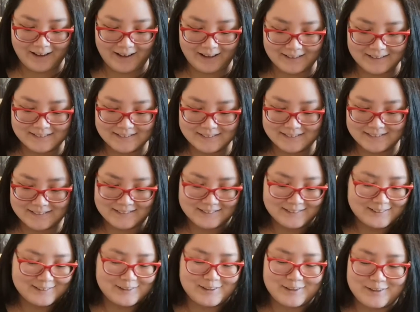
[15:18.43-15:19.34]
I just
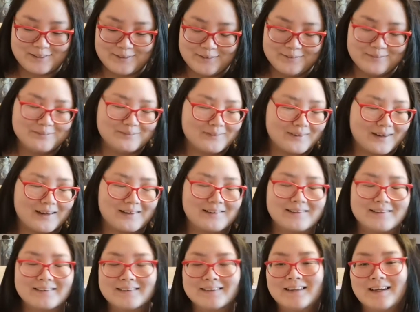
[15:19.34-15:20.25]

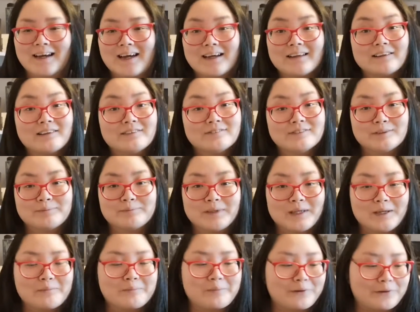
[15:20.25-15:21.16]
I love
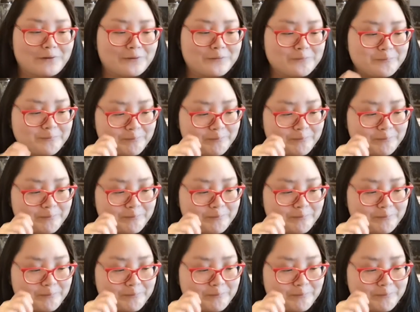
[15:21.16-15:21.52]
September.